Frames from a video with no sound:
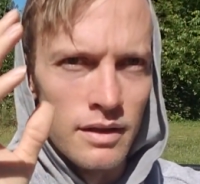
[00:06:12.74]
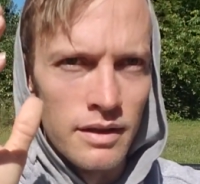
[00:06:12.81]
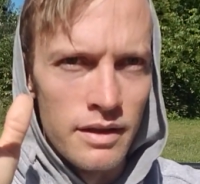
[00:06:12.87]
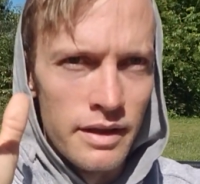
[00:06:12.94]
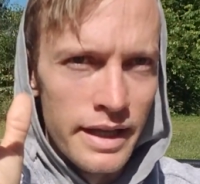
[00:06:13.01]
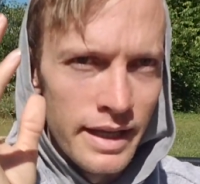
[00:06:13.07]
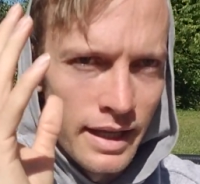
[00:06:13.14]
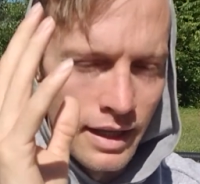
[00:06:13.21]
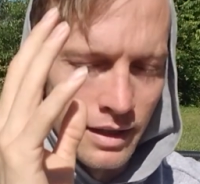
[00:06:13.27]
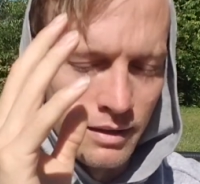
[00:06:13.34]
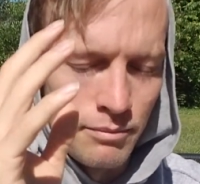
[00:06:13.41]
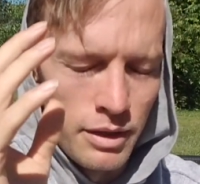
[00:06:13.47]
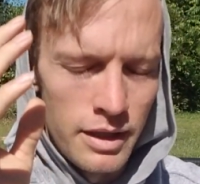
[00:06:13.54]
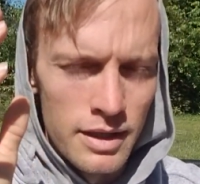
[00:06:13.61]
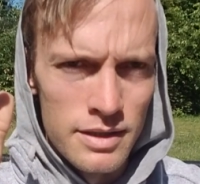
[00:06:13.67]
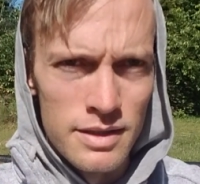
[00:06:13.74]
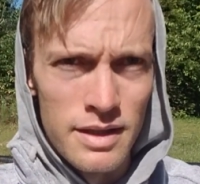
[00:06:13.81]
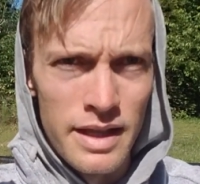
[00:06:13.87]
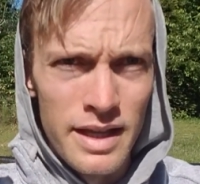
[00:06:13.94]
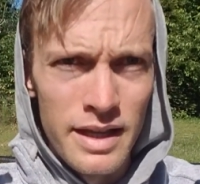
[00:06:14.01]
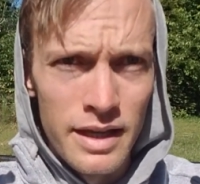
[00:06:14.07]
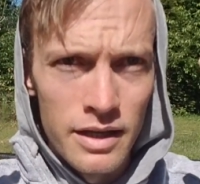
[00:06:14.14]
thinking, because
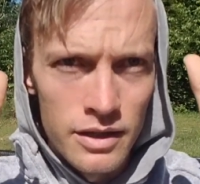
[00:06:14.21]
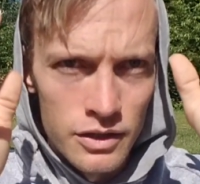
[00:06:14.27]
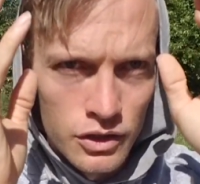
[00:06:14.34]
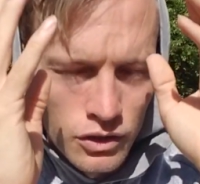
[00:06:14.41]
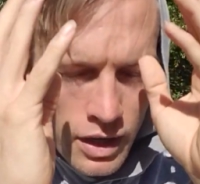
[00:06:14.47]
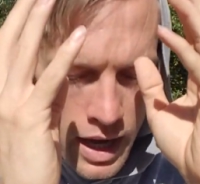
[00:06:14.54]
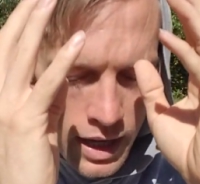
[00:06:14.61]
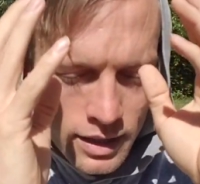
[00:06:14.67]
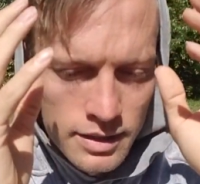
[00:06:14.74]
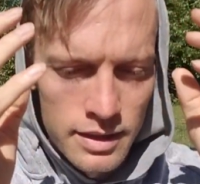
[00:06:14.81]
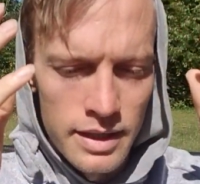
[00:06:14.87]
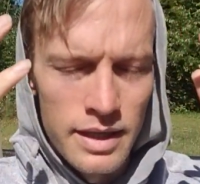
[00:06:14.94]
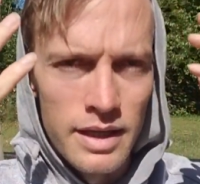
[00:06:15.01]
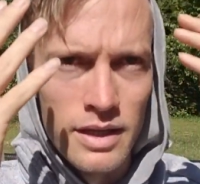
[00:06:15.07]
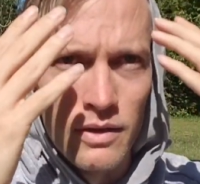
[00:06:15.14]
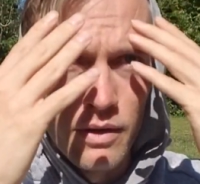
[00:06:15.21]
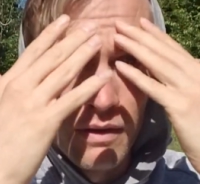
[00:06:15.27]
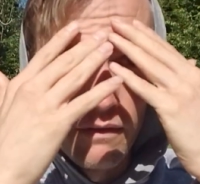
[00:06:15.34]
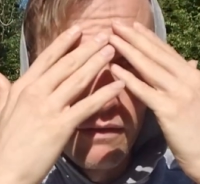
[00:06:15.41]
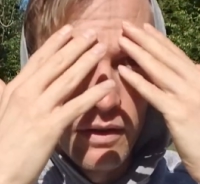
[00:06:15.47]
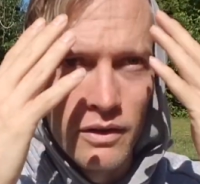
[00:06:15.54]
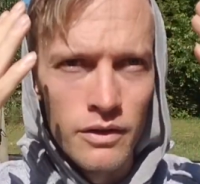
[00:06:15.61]
thinking contracts. Thinking, you can
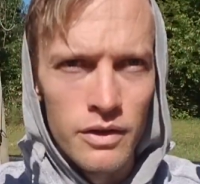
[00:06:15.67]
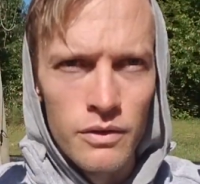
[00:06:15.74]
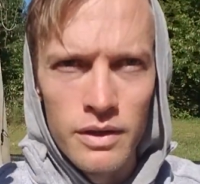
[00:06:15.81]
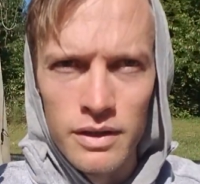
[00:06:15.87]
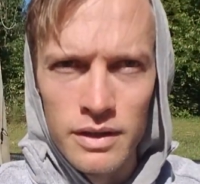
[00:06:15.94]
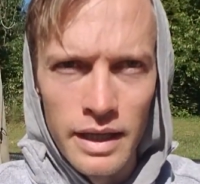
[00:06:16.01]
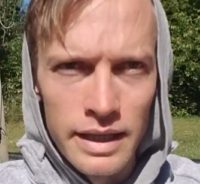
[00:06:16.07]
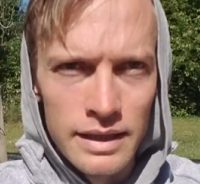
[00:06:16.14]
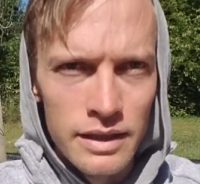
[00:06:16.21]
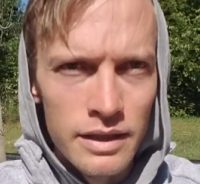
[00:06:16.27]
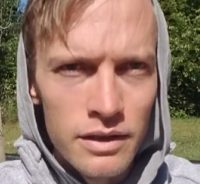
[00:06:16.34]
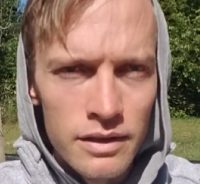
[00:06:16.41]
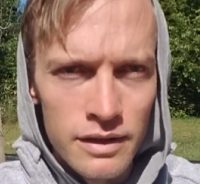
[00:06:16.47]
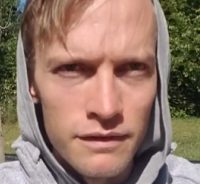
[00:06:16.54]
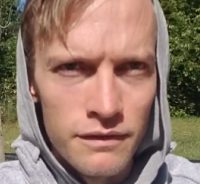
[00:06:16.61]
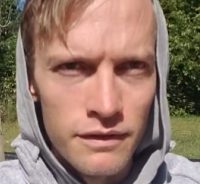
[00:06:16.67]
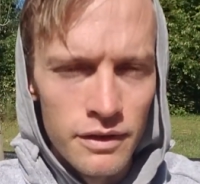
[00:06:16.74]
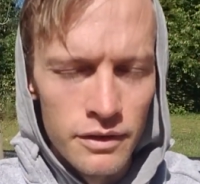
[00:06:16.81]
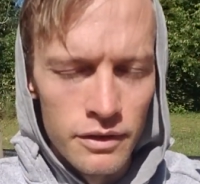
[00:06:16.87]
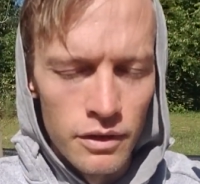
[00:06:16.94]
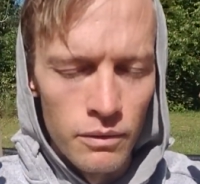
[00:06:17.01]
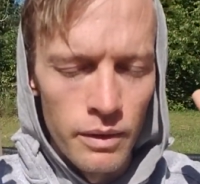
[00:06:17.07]
feel it, you can like literally feel
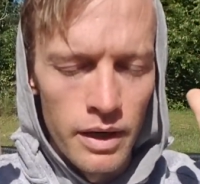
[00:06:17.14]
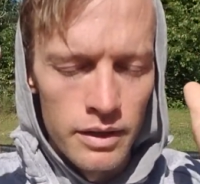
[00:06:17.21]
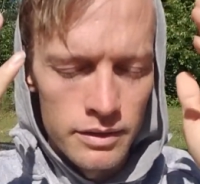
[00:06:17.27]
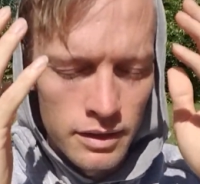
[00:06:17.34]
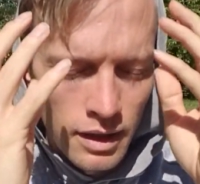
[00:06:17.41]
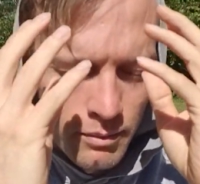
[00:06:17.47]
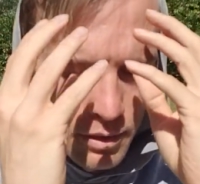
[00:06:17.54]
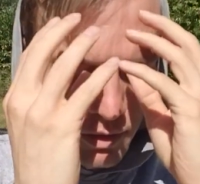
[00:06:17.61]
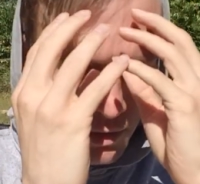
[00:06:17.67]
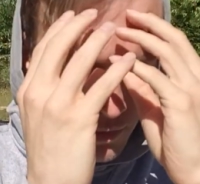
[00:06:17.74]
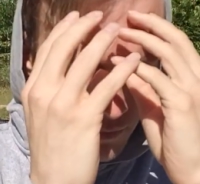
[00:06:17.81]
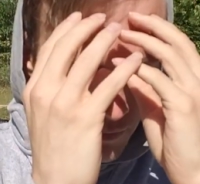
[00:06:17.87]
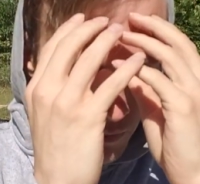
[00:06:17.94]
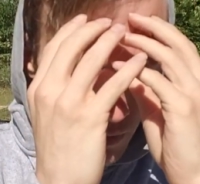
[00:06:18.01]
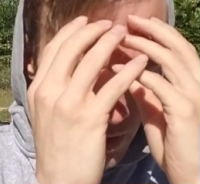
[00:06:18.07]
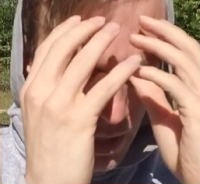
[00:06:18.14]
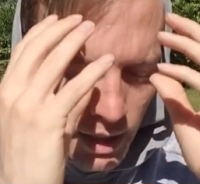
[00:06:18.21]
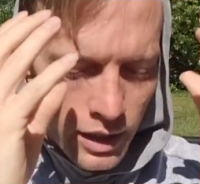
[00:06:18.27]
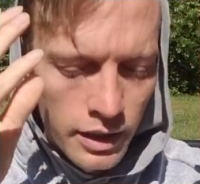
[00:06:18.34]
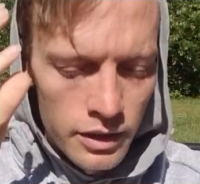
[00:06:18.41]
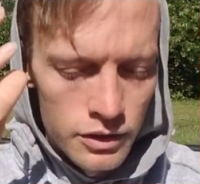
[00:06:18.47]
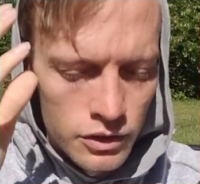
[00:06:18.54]
your awareness come into your forehead
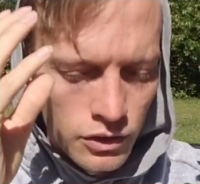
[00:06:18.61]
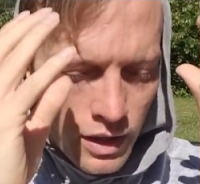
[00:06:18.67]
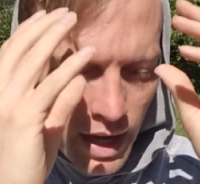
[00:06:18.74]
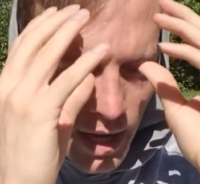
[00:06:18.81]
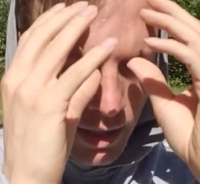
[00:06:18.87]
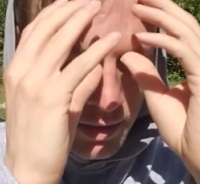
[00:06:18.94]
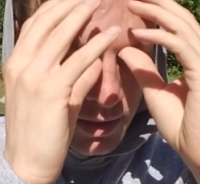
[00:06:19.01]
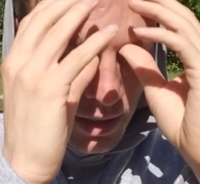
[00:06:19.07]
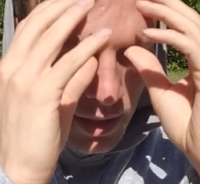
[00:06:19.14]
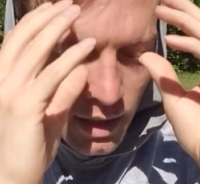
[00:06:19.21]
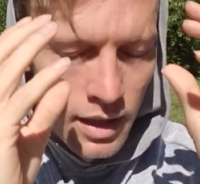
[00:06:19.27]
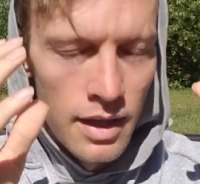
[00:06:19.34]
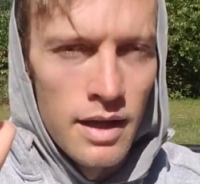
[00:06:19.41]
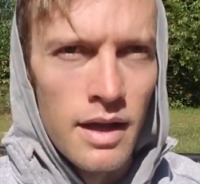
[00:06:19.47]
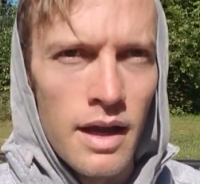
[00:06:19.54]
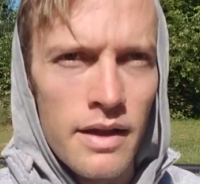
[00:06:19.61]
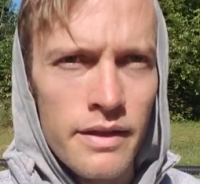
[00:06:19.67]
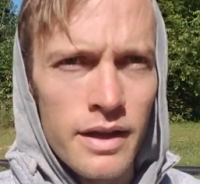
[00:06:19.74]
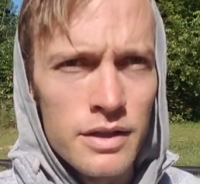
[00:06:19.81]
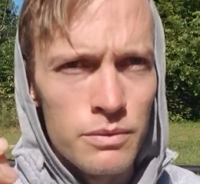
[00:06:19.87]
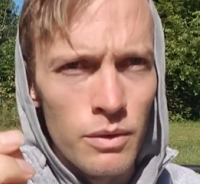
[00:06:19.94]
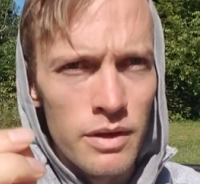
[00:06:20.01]
and contract. And
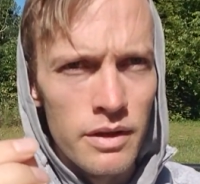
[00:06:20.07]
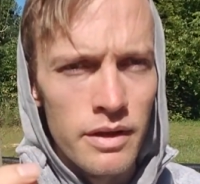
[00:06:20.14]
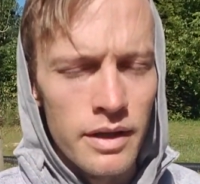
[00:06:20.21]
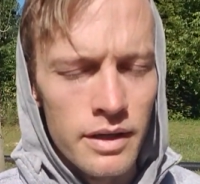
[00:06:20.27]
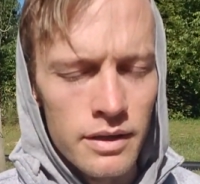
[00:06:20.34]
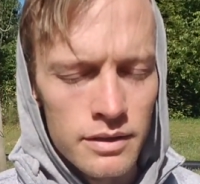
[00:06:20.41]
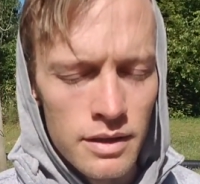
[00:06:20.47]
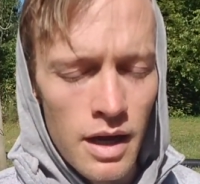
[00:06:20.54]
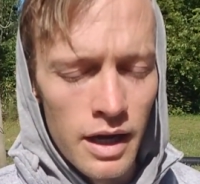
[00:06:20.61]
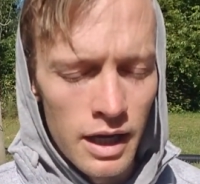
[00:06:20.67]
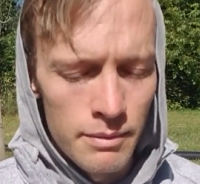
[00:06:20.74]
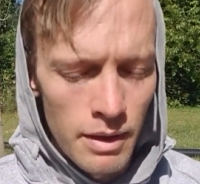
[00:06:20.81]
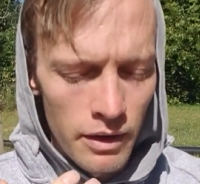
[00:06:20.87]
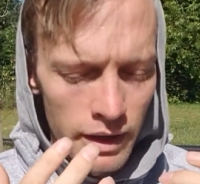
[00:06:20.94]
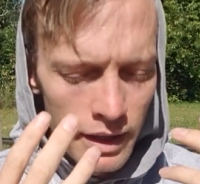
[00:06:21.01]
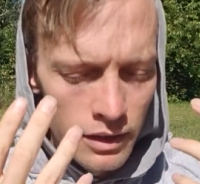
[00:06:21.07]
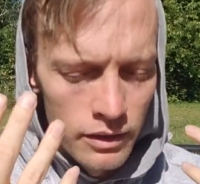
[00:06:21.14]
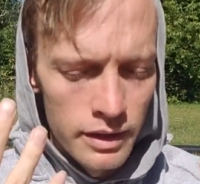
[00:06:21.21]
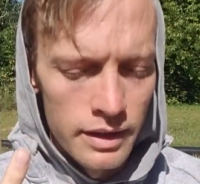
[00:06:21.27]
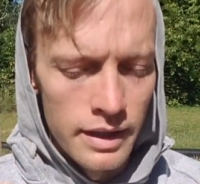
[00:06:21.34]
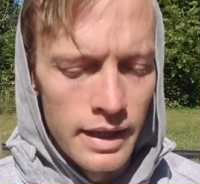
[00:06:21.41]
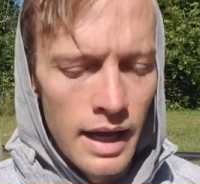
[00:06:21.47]
that's one thing, talking about
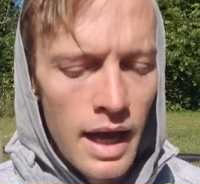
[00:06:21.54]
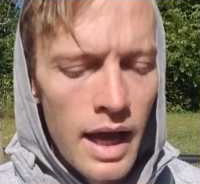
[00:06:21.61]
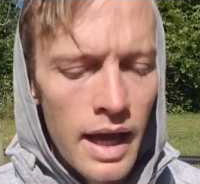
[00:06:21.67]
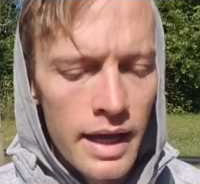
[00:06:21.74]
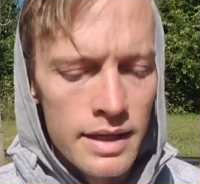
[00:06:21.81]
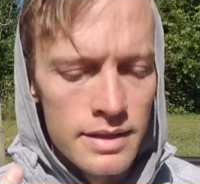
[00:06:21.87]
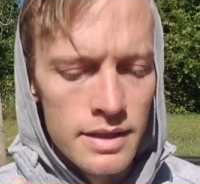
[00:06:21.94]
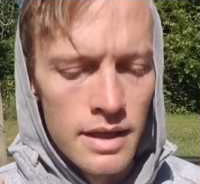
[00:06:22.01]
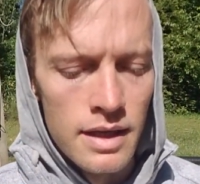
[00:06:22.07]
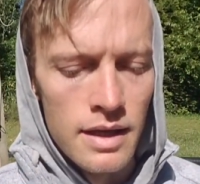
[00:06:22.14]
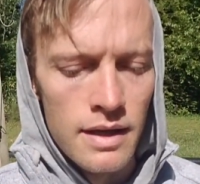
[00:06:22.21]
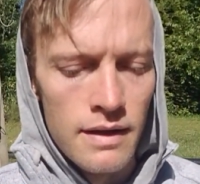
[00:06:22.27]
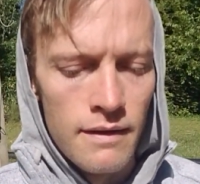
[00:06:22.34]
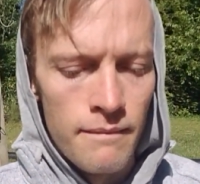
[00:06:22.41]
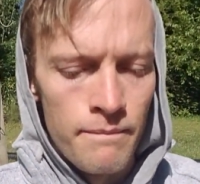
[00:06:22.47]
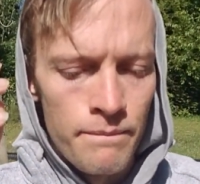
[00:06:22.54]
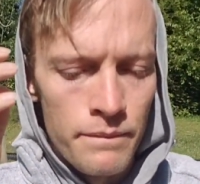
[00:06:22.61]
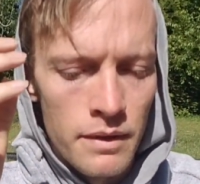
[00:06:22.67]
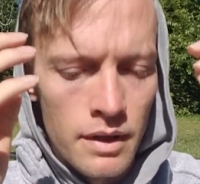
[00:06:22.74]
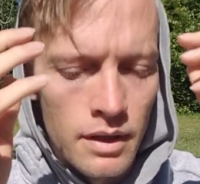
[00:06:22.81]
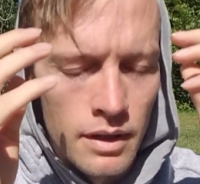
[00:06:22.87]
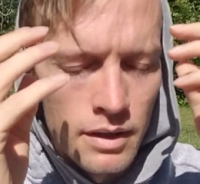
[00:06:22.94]
healing the eyes,
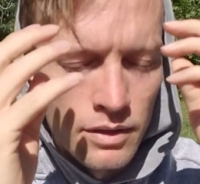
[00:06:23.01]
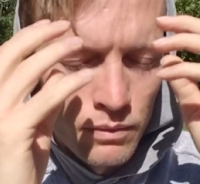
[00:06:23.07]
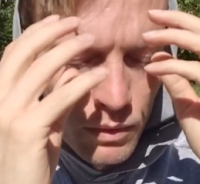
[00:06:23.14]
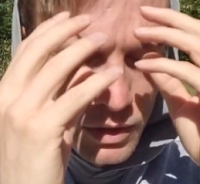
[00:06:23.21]
is when